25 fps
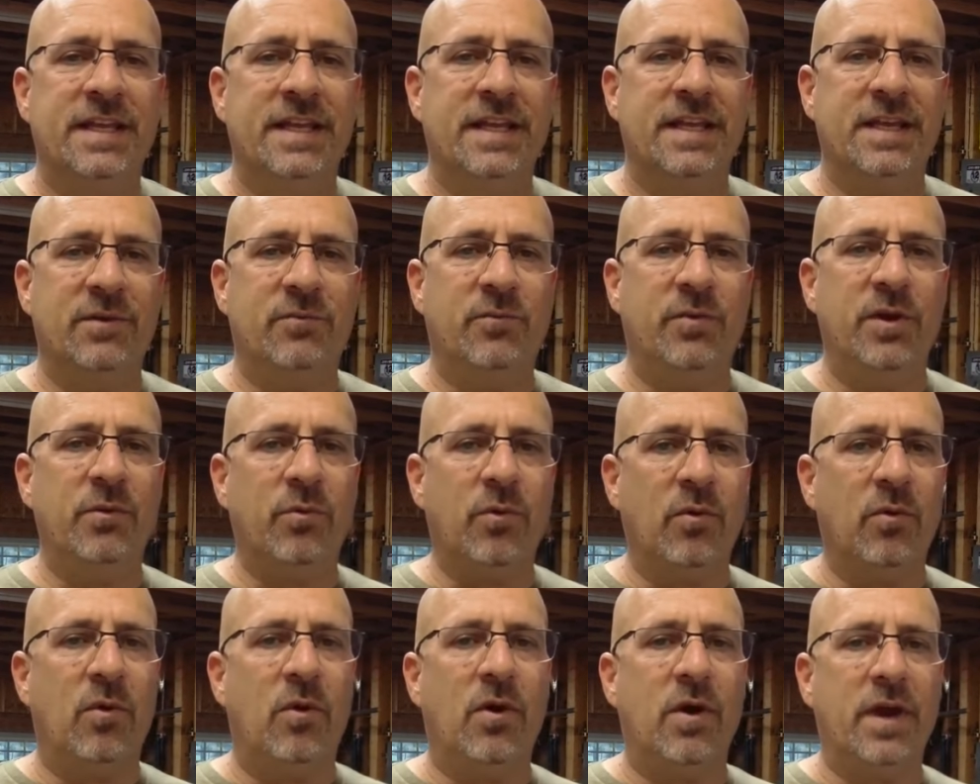and we
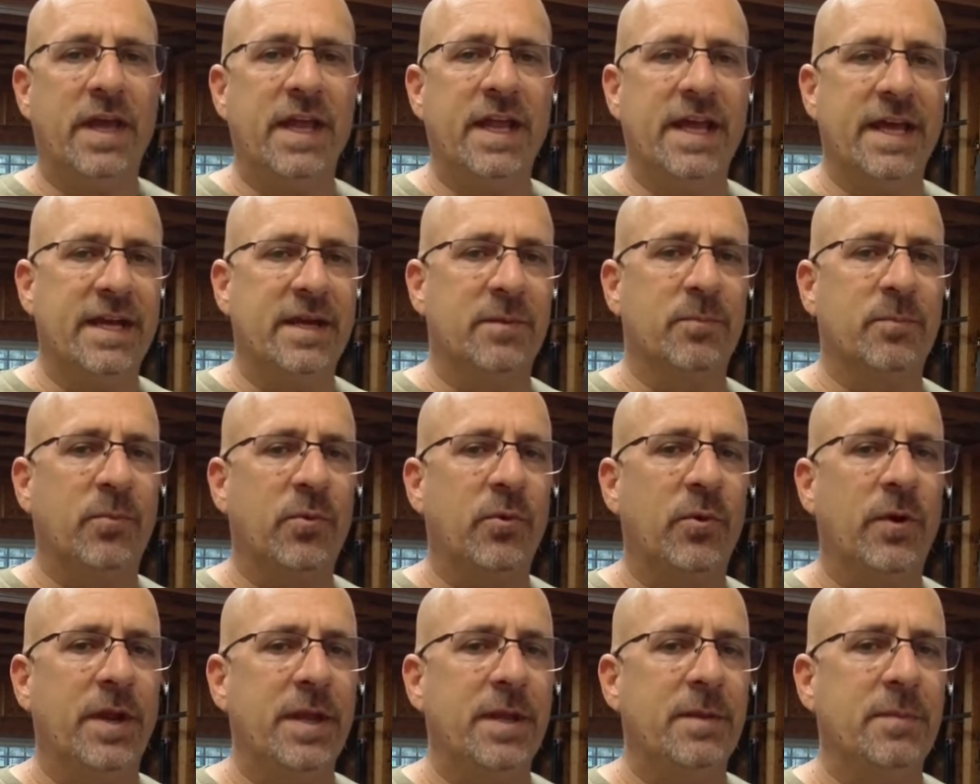were walking at a
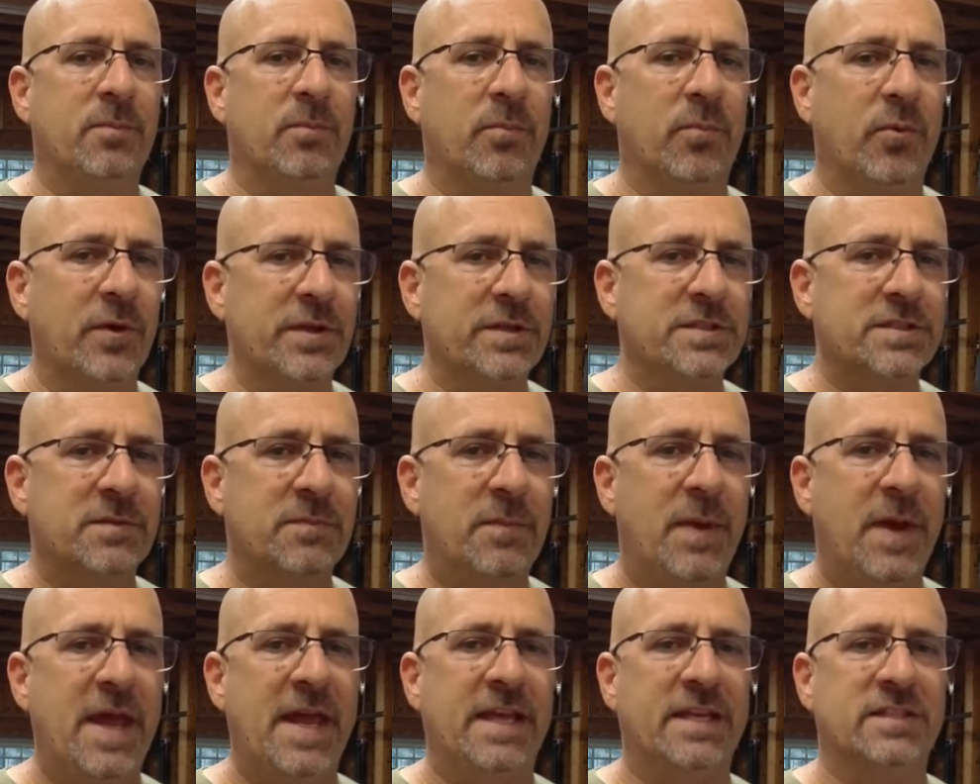pretty
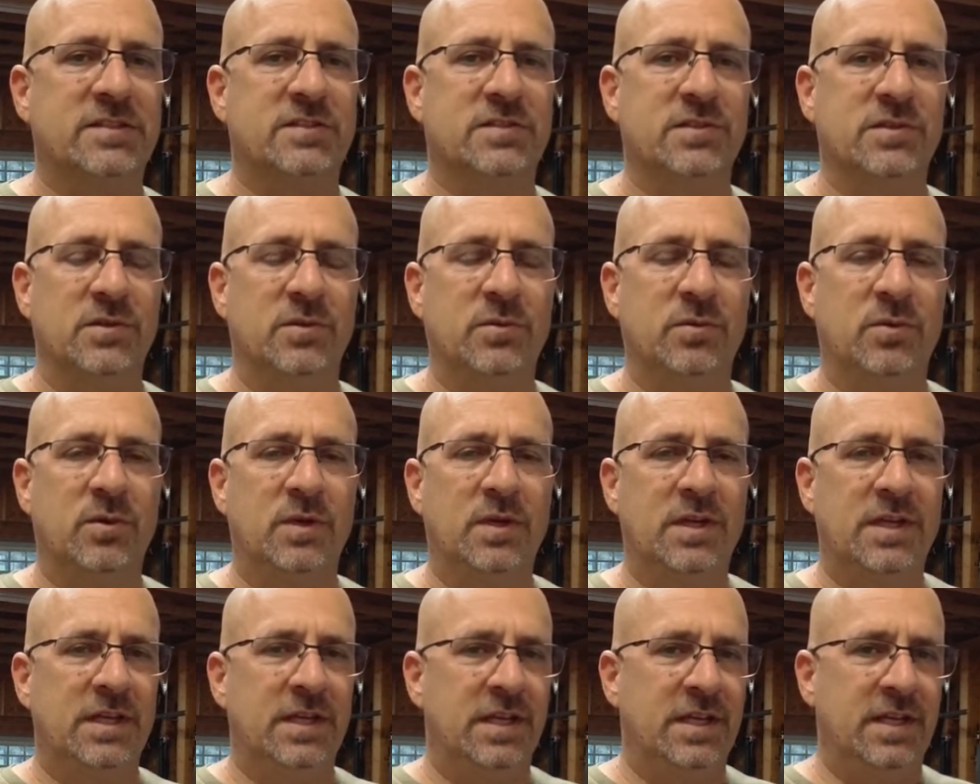brisk pace, so
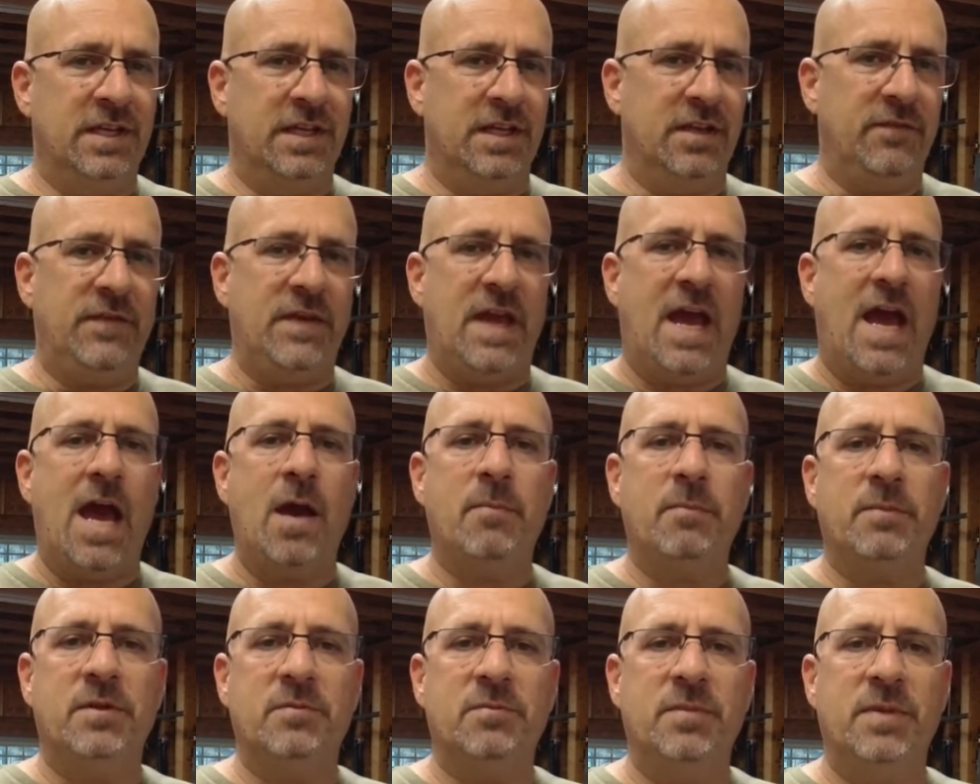if you
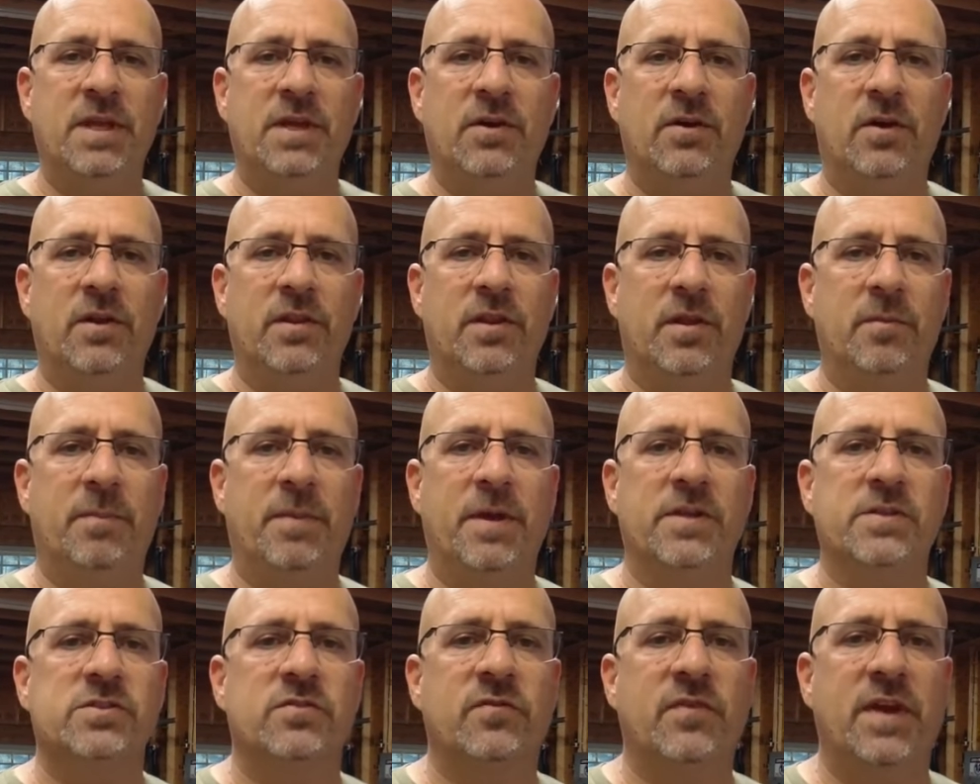happen to be on the
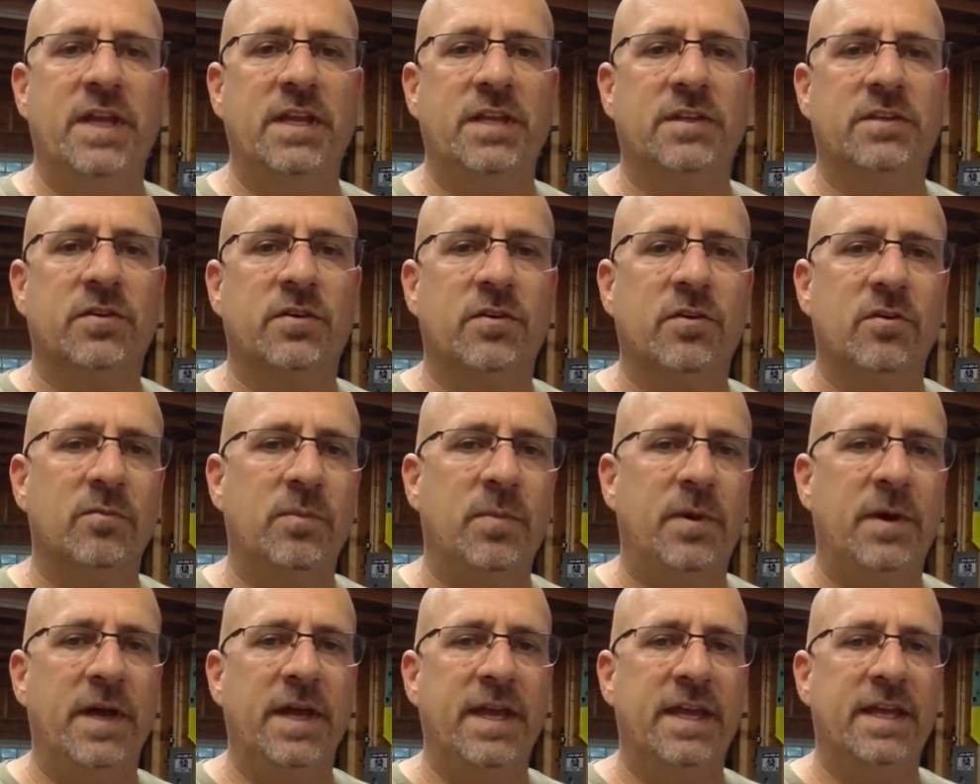Pennsylvania
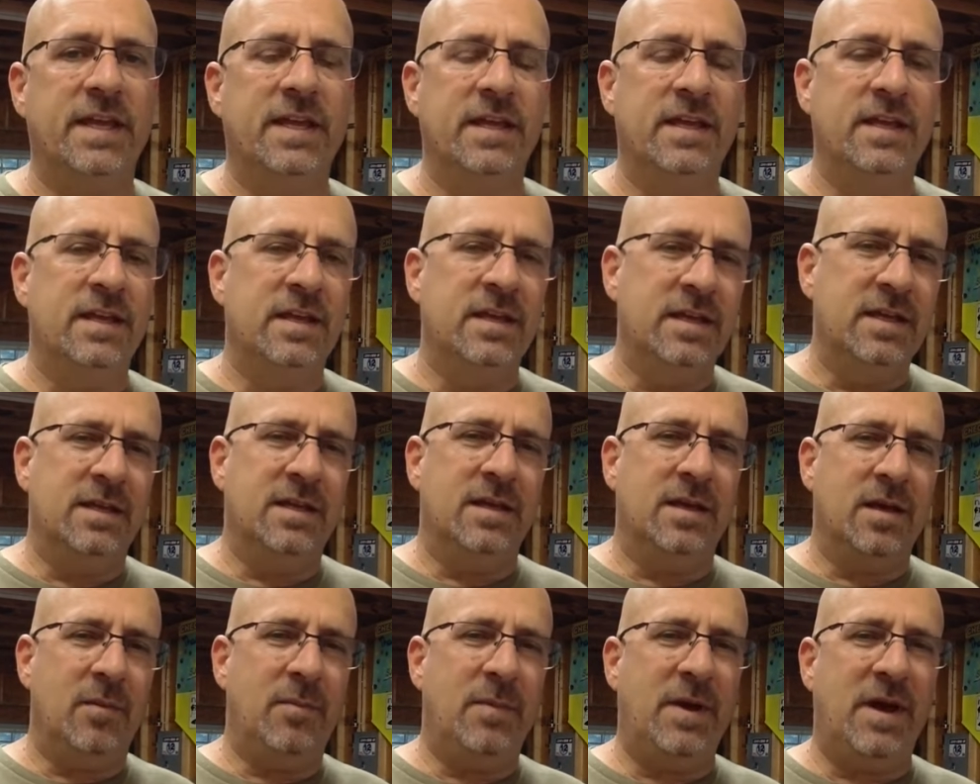Turnpike,
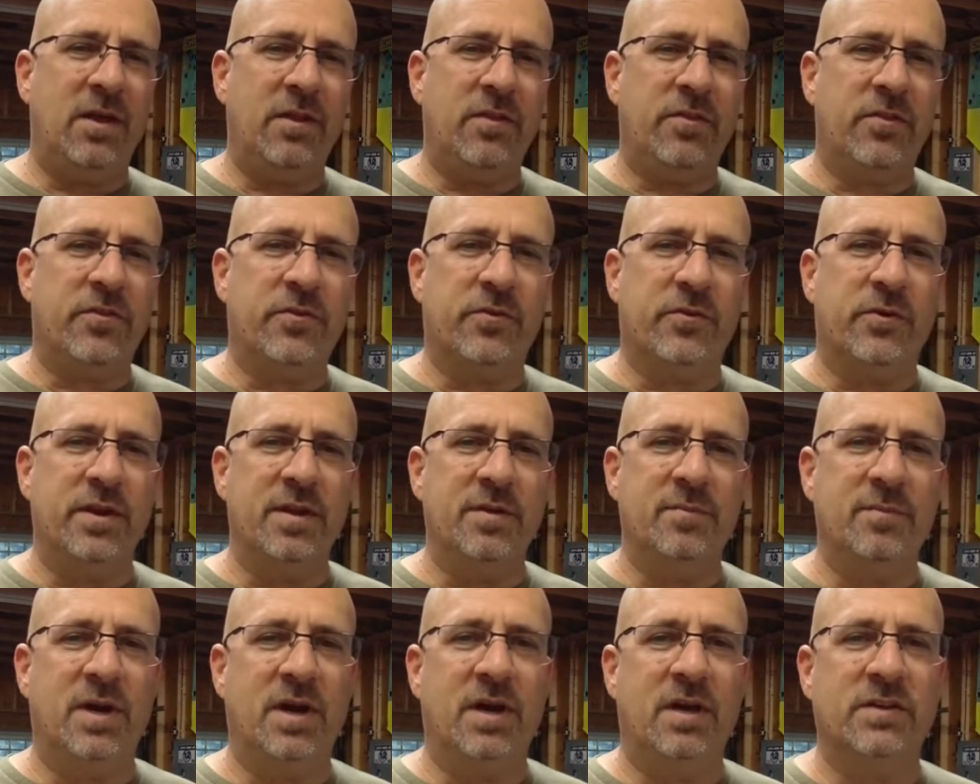about
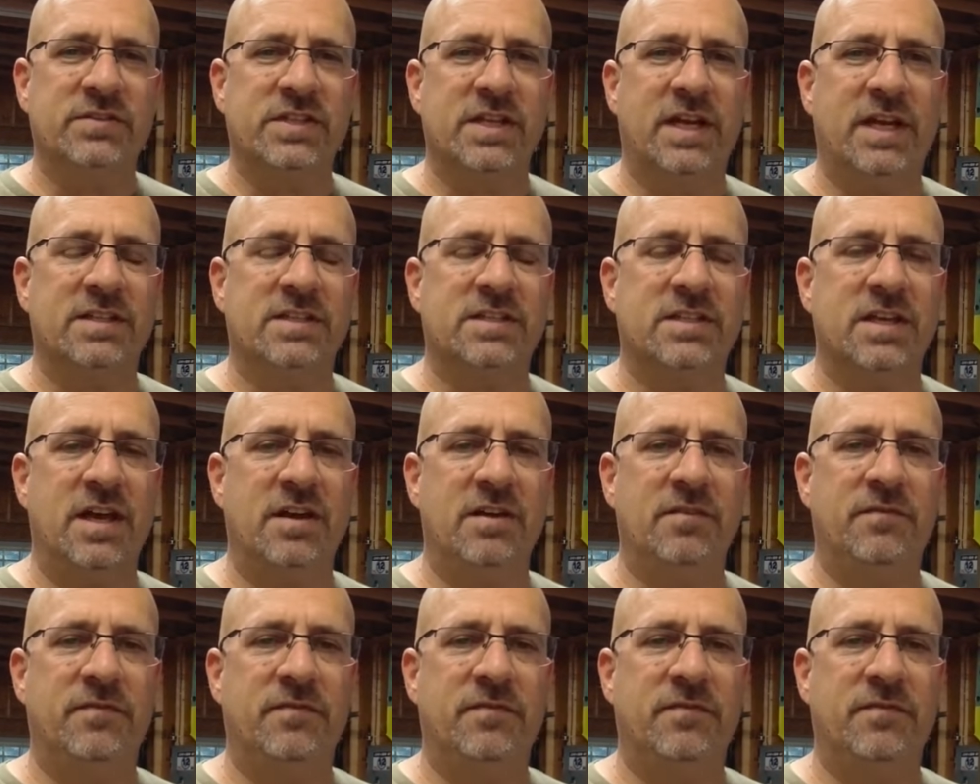30 miles outside